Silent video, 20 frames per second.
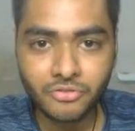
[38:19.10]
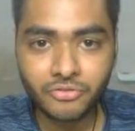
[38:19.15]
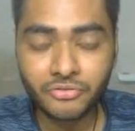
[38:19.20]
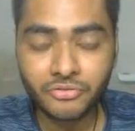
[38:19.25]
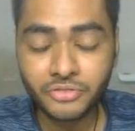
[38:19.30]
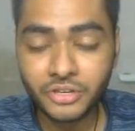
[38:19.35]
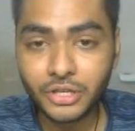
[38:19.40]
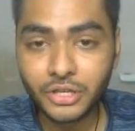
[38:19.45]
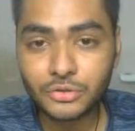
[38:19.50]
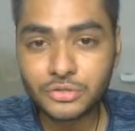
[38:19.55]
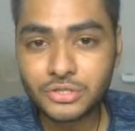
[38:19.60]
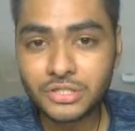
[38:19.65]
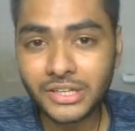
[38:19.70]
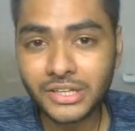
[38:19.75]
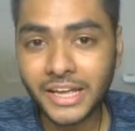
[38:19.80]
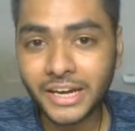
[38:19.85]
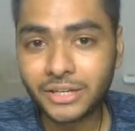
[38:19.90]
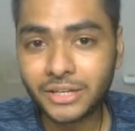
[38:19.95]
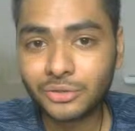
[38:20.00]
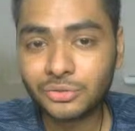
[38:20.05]
We use
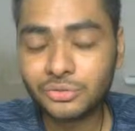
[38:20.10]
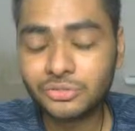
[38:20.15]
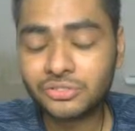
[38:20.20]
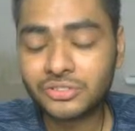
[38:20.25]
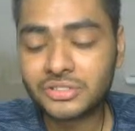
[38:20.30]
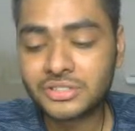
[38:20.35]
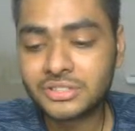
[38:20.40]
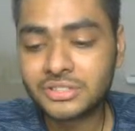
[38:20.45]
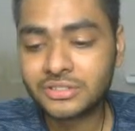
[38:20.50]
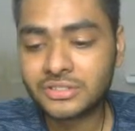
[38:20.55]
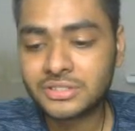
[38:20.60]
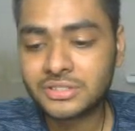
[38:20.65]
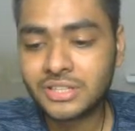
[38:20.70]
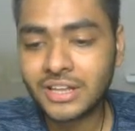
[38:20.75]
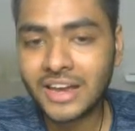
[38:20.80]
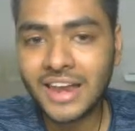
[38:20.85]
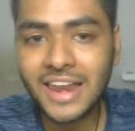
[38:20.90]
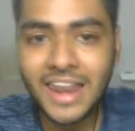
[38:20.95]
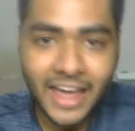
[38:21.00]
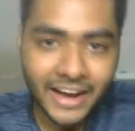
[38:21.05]
select to
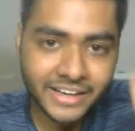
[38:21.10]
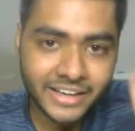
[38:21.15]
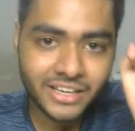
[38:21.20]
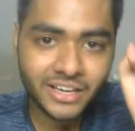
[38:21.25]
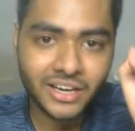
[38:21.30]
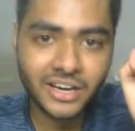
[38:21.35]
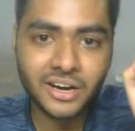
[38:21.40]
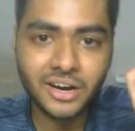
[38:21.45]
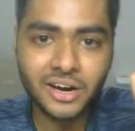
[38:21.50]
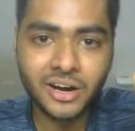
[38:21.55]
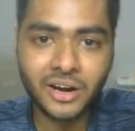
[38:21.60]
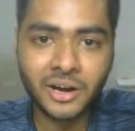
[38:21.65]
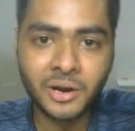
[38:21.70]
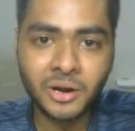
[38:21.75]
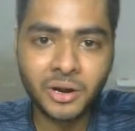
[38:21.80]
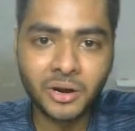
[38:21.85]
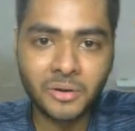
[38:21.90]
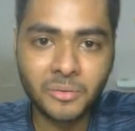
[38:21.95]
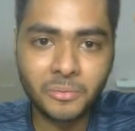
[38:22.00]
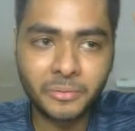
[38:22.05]
select a
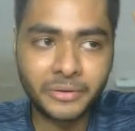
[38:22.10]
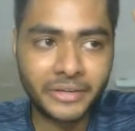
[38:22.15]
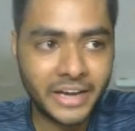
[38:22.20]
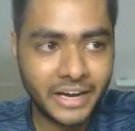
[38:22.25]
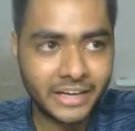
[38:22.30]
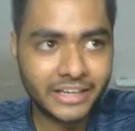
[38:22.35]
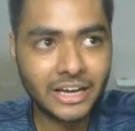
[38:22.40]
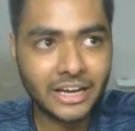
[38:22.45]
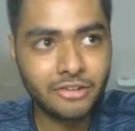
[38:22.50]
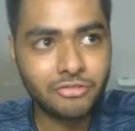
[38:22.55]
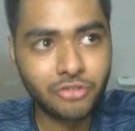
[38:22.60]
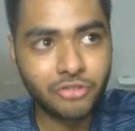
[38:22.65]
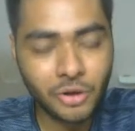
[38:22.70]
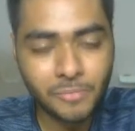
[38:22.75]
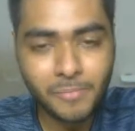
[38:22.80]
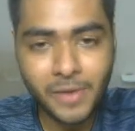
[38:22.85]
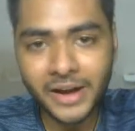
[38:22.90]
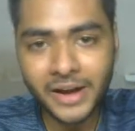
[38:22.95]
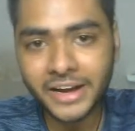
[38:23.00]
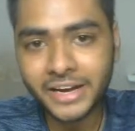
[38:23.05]
data
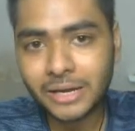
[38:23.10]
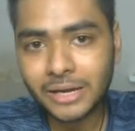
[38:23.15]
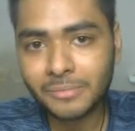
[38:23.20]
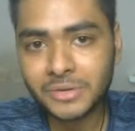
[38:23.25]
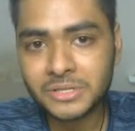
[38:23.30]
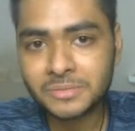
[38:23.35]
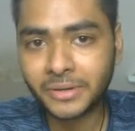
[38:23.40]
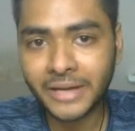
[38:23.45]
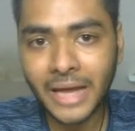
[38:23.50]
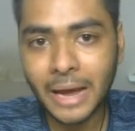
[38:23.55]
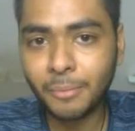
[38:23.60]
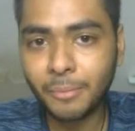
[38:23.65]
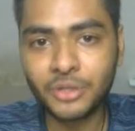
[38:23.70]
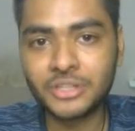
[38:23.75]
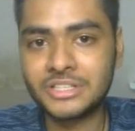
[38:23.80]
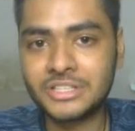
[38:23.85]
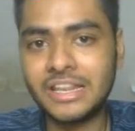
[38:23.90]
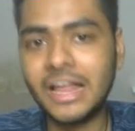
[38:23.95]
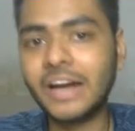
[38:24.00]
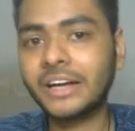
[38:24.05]
from my database, but I'm
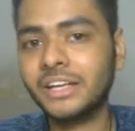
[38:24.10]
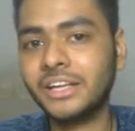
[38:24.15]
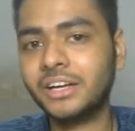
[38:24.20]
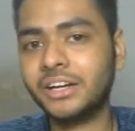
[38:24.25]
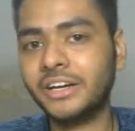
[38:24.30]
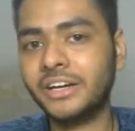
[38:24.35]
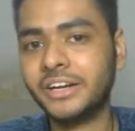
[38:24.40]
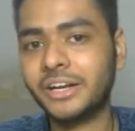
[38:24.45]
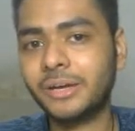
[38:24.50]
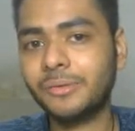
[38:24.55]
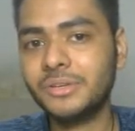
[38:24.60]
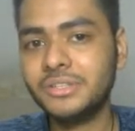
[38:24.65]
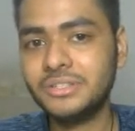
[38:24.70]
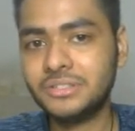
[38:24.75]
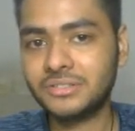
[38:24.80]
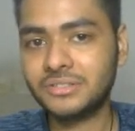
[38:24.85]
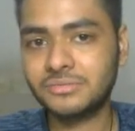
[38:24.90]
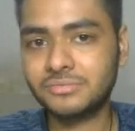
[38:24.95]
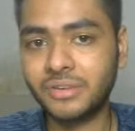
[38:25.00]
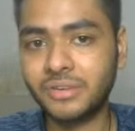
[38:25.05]
not selecting a database
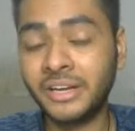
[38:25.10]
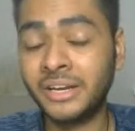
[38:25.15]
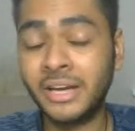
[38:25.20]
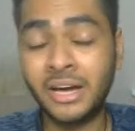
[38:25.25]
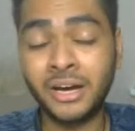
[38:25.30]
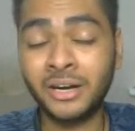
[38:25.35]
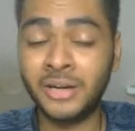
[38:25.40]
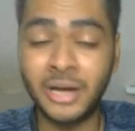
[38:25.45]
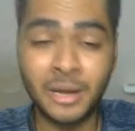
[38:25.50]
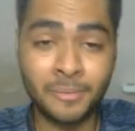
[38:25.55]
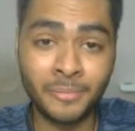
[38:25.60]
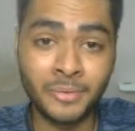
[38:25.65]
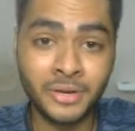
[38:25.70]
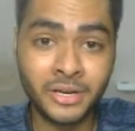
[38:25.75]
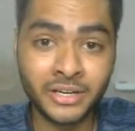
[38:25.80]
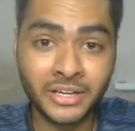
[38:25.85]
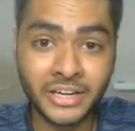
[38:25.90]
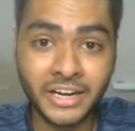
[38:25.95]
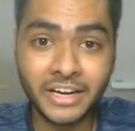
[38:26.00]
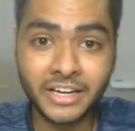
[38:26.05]
I'm in
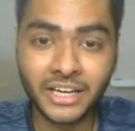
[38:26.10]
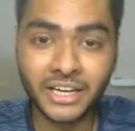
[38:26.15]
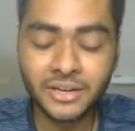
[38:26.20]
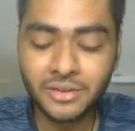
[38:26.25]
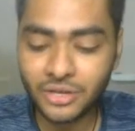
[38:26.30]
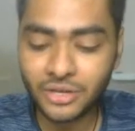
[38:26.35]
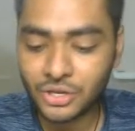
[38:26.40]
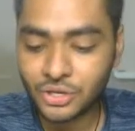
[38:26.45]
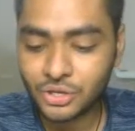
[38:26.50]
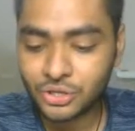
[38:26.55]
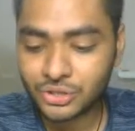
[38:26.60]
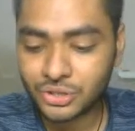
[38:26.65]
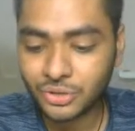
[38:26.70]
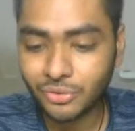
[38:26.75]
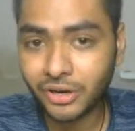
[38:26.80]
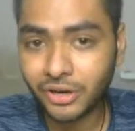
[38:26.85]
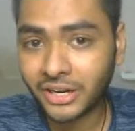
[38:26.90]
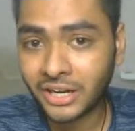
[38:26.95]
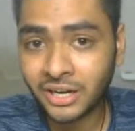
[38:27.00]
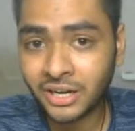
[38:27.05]
a data. So
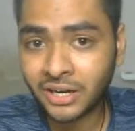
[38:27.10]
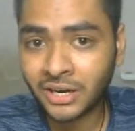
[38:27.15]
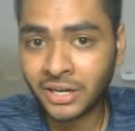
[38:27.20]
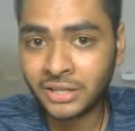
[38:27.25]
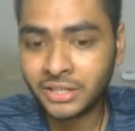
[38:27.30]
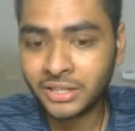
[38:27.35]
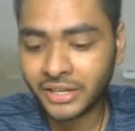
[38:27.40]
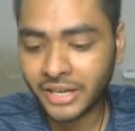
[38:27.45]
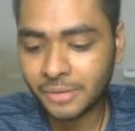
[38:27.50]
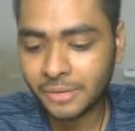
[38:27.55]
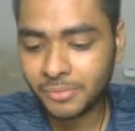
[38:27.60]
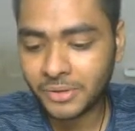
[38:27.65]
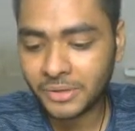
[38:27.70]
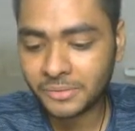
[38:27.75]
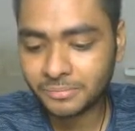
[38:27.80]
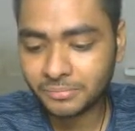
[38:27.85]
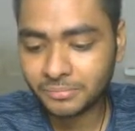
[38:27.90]
what other can be?